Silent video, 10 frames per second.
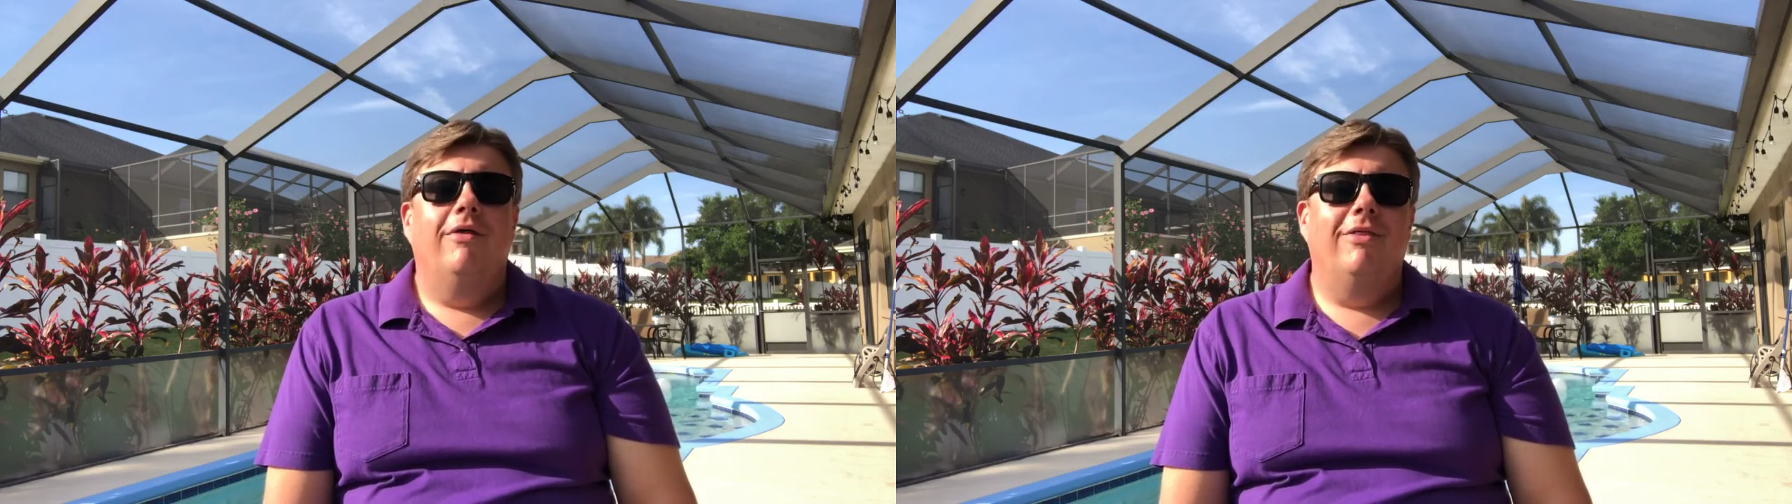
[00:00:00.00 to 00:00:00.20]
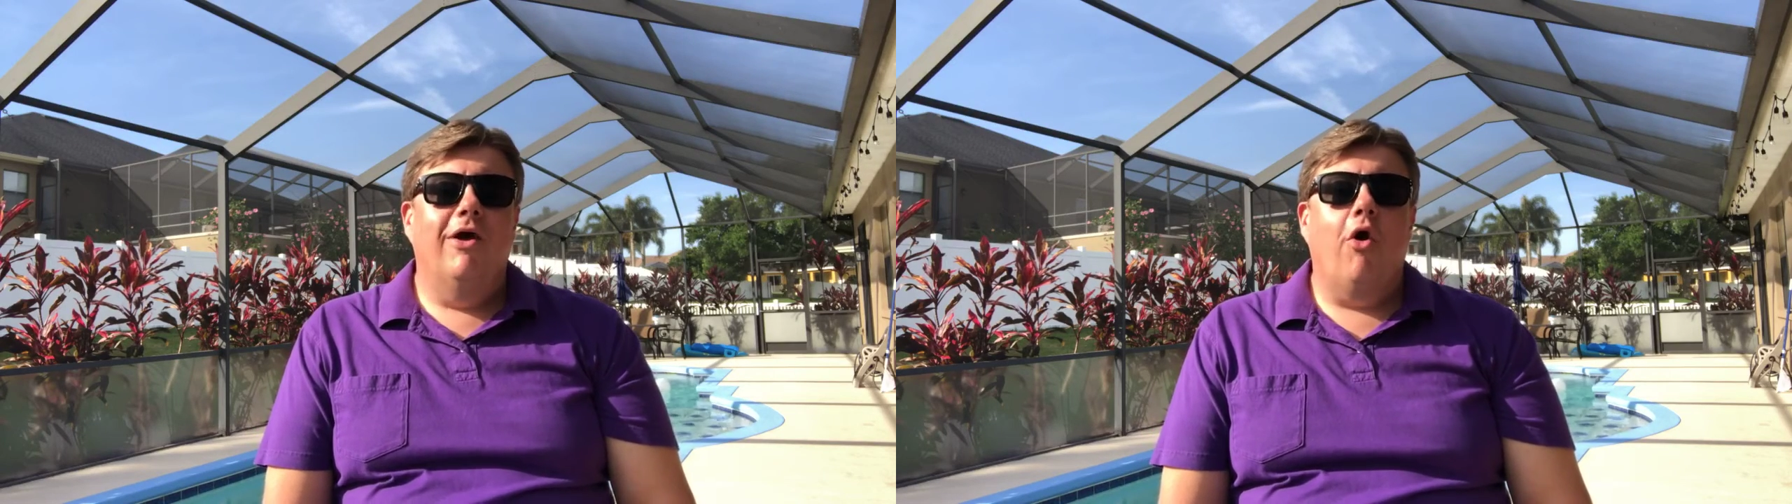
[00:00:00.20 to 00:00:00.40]

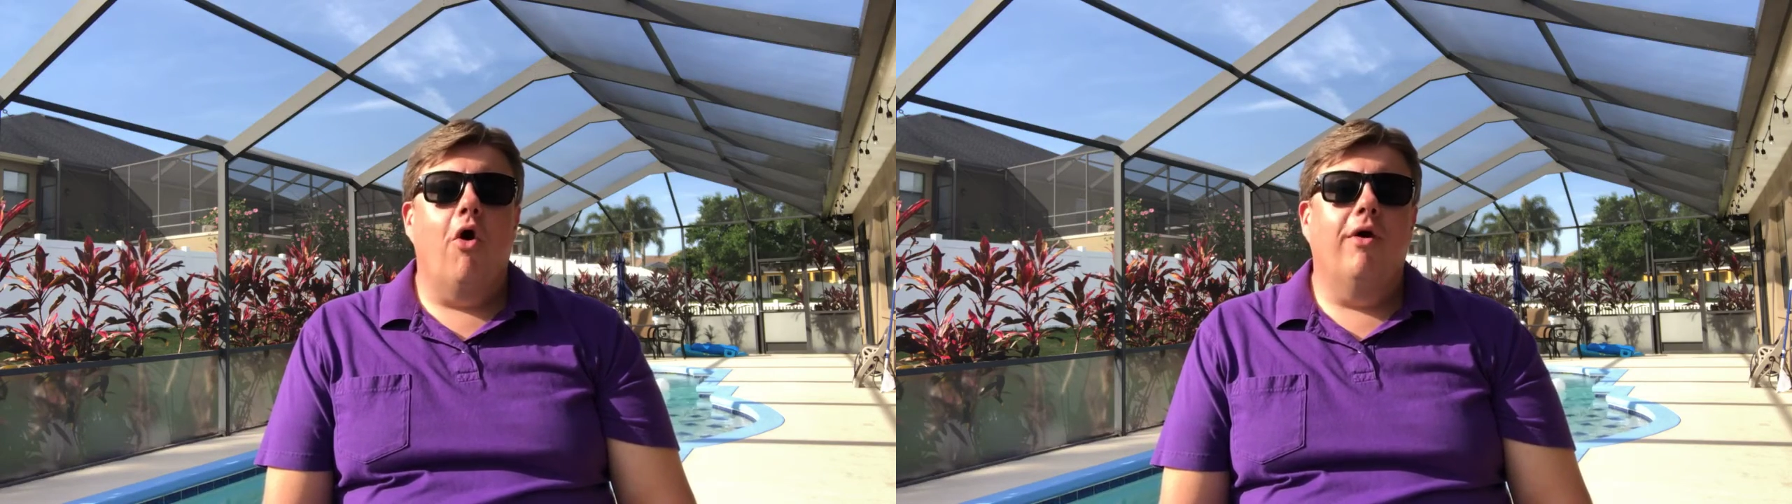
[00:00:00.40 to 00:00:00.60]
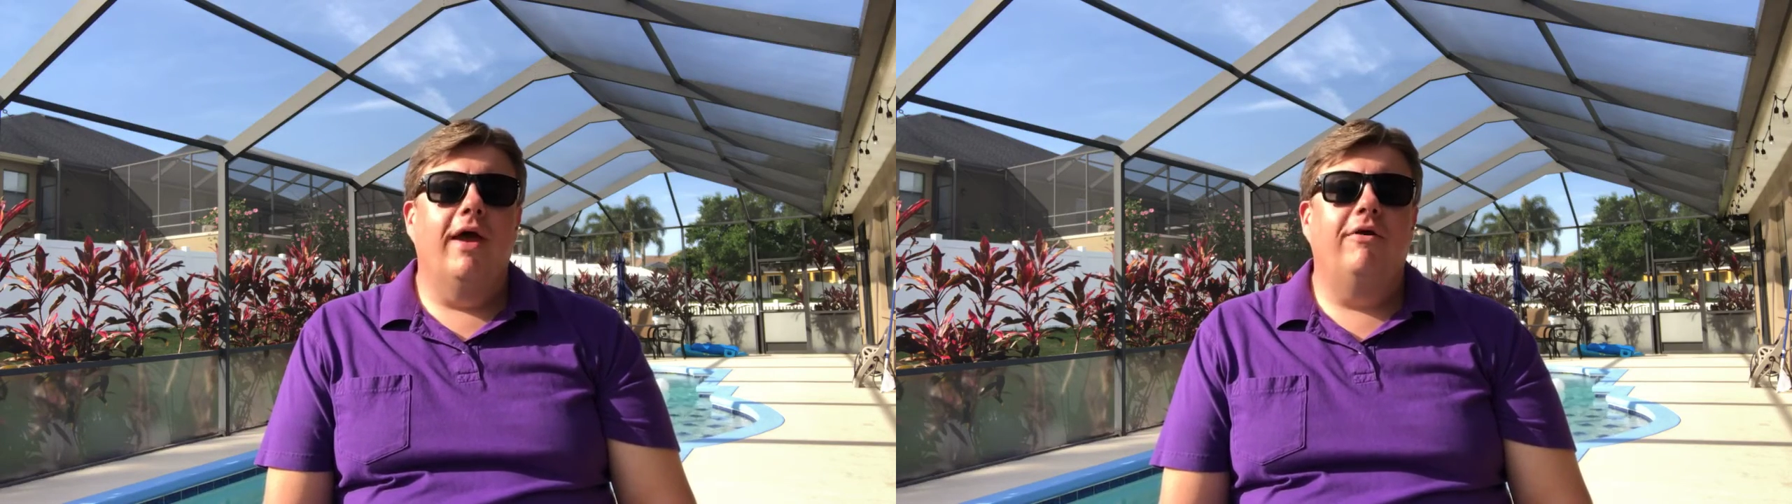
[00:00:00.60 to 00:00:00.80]
there
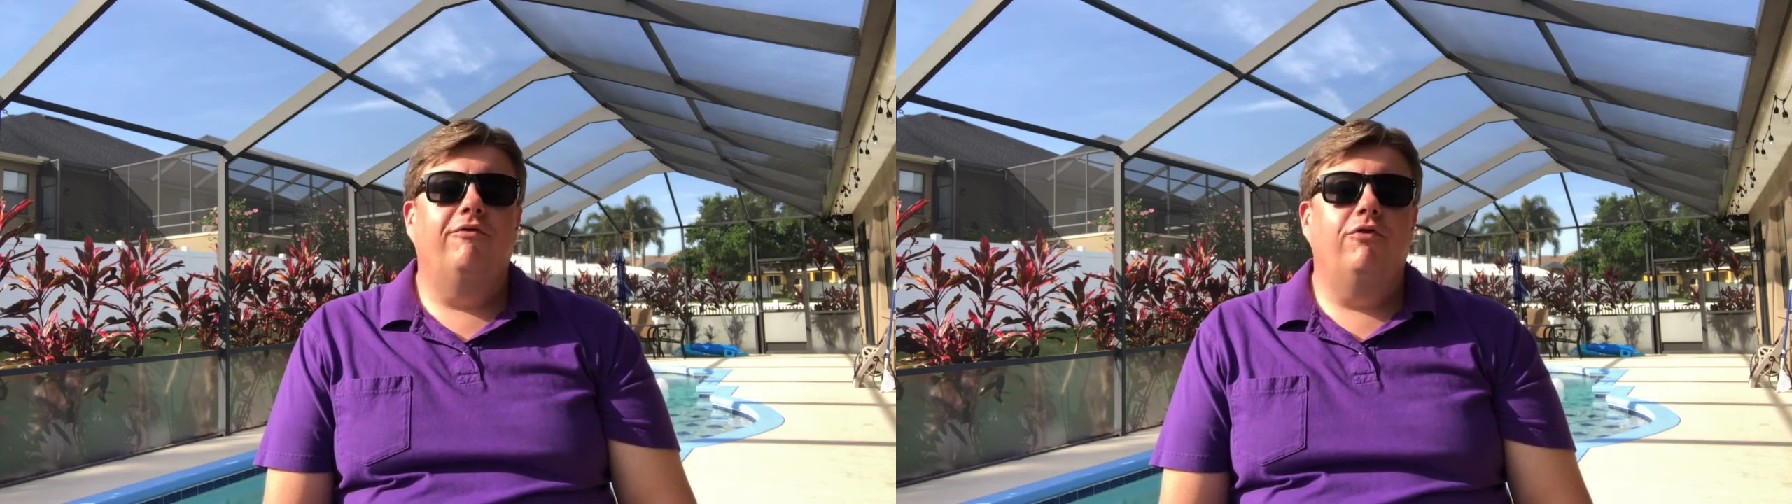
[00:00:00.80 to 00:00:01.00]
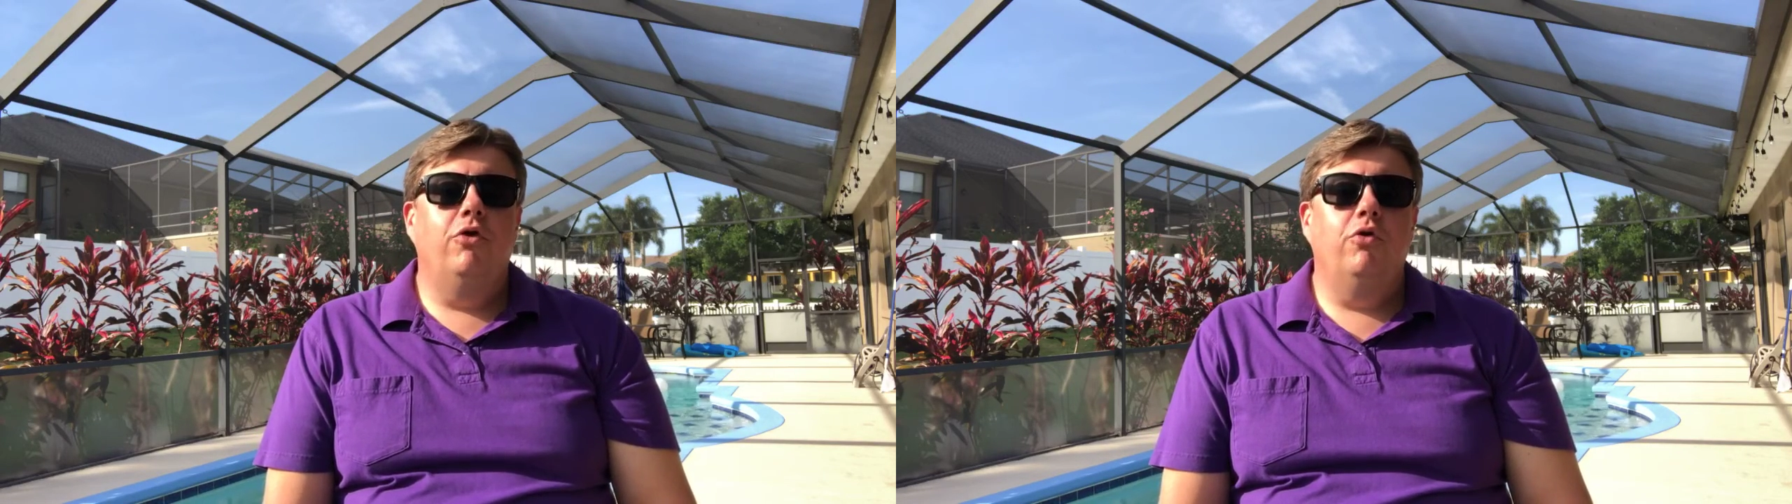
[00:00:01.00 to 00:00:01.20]
are a
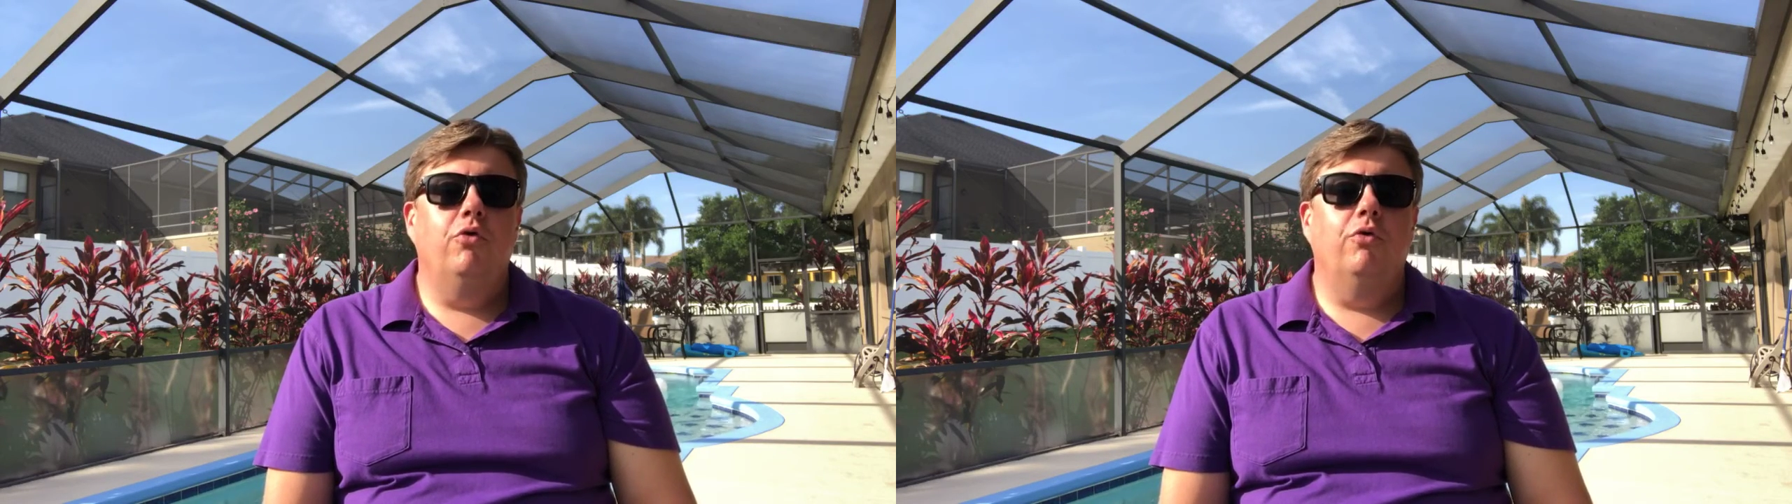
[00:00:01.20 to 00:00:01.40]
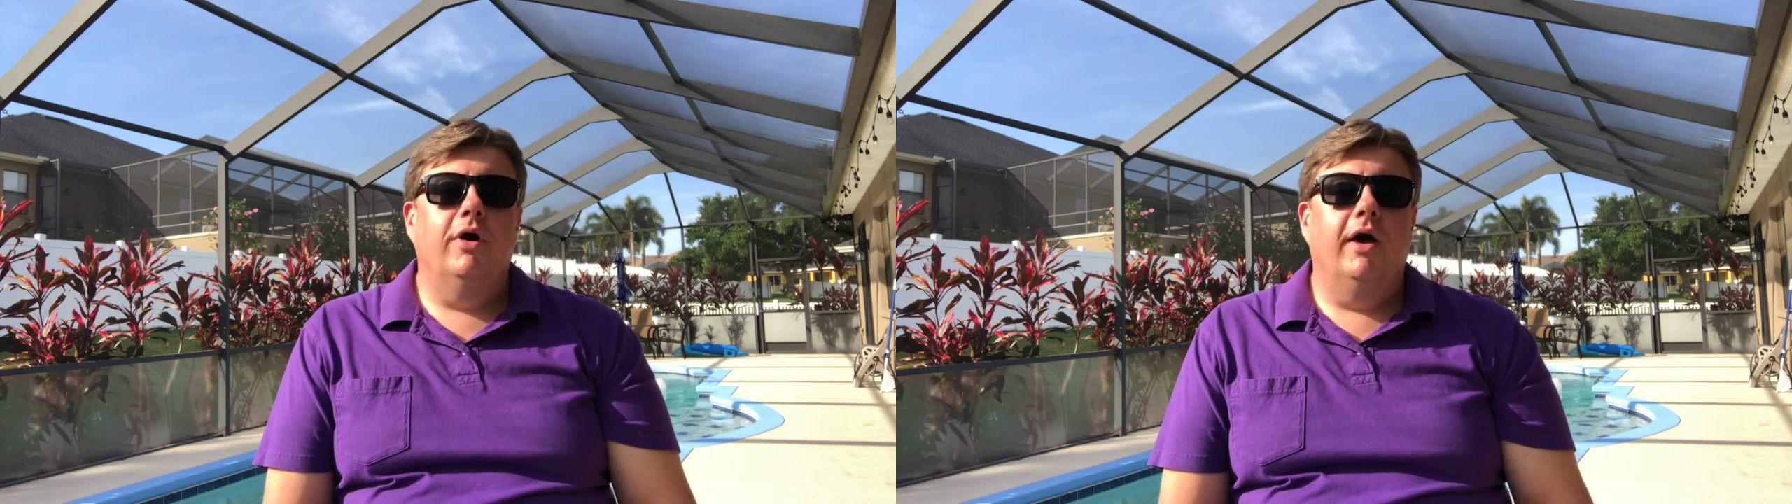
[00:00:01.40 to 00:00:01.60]

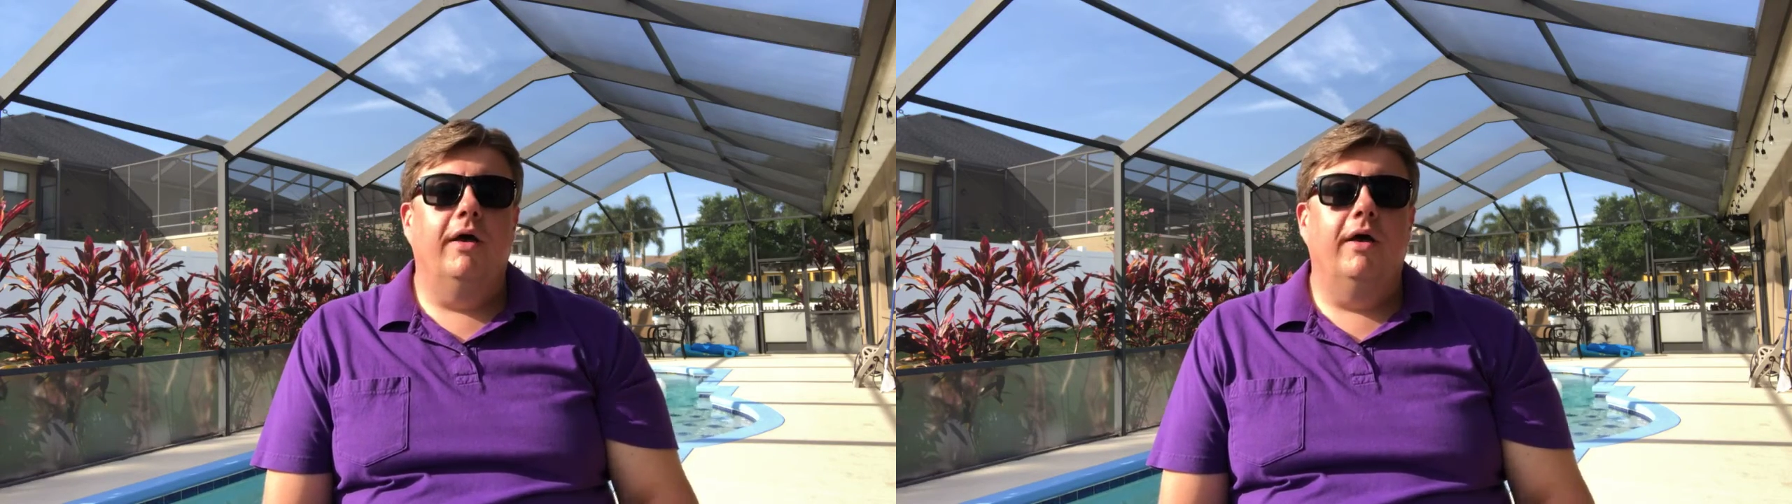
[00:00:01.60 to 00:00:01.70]
few